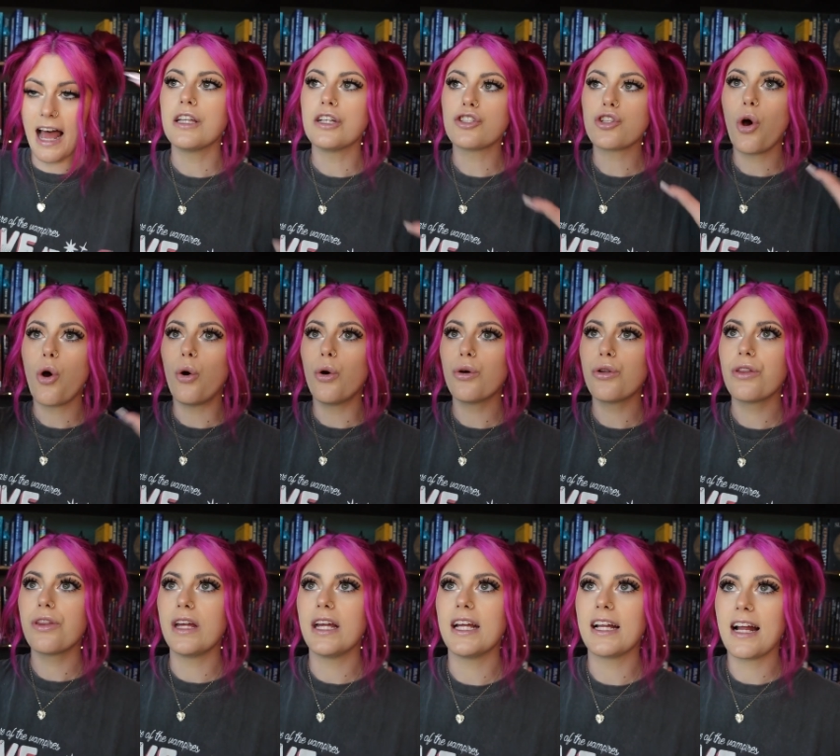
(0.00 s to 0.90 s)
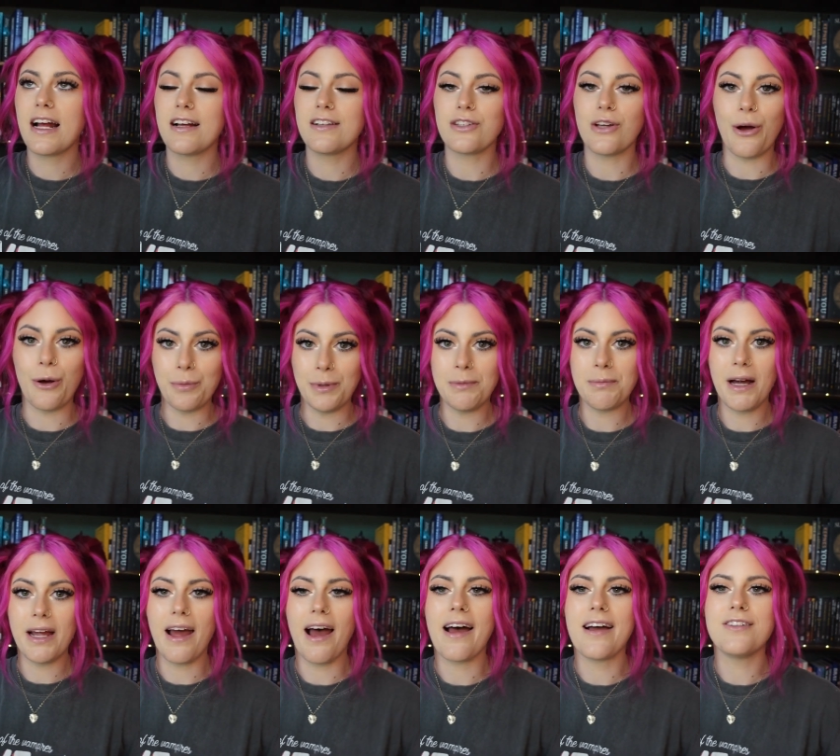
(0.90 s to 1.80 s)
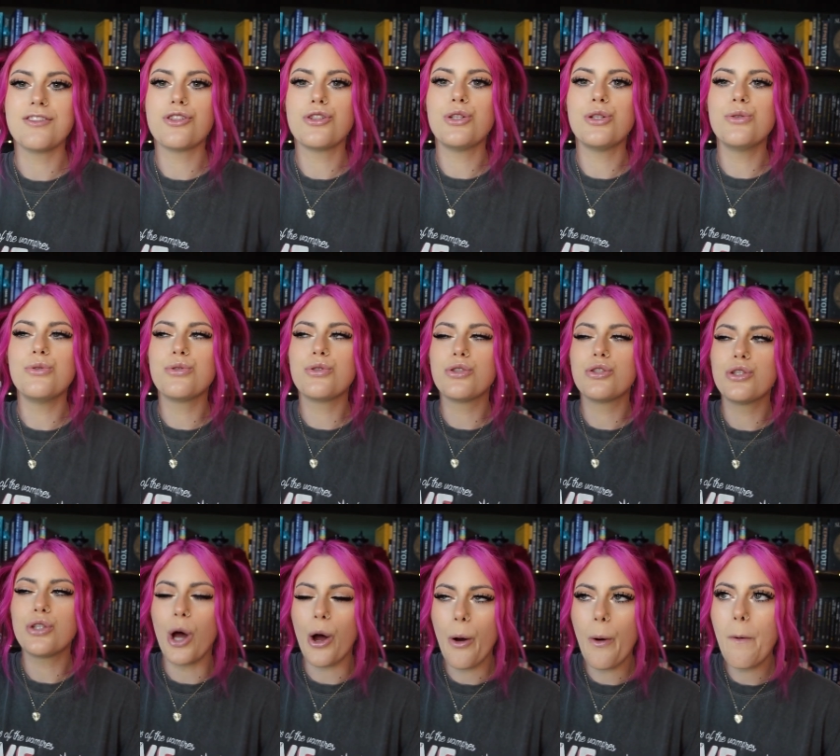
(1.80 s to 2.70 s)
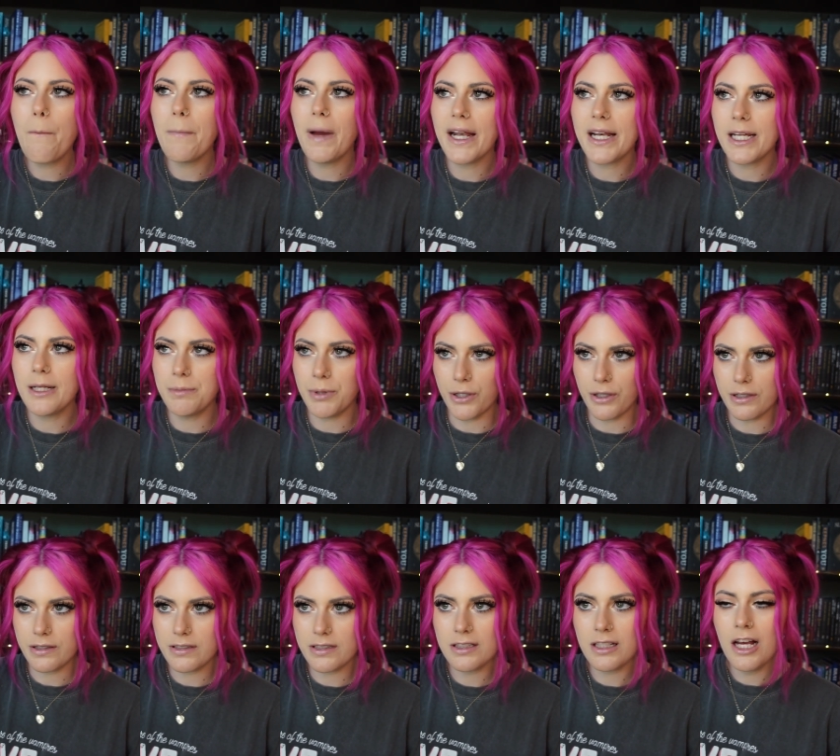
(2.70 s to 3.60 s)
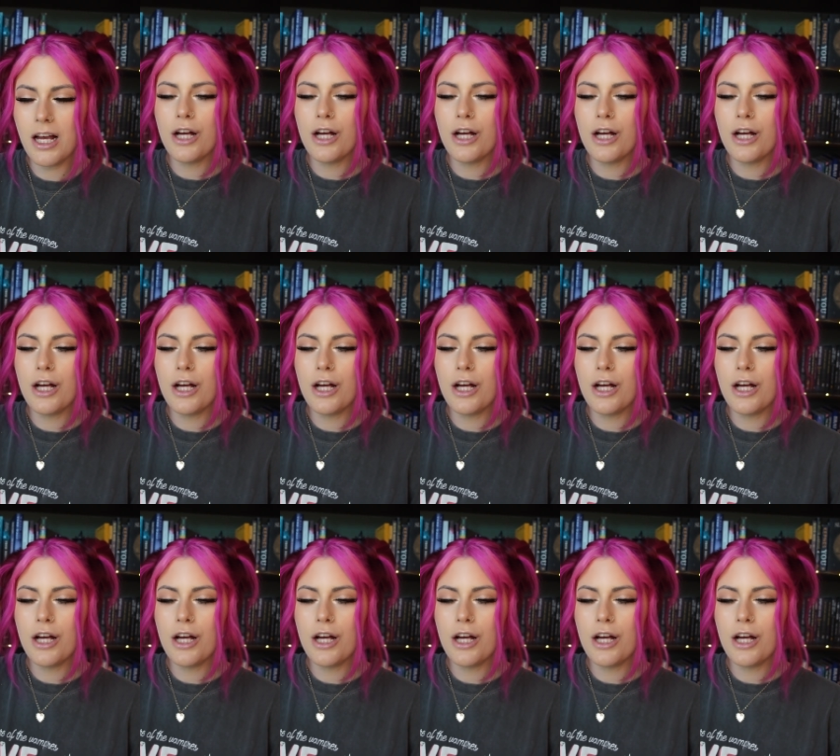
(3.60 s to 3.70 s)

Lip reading: This whole thing has opened my eyes to so many books,